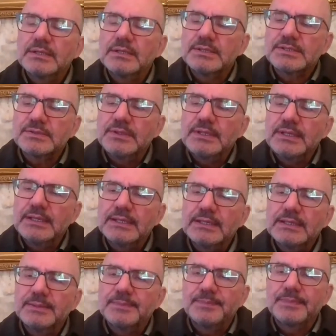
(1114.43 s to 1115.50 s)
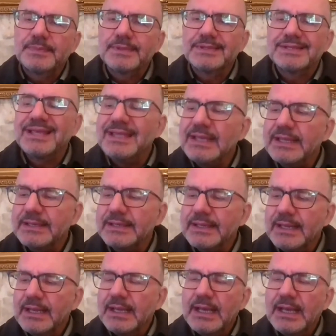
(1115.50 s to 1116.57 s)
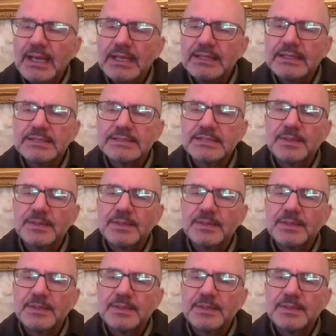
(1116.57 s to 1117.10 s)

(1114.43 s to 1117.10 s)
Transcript: So here it is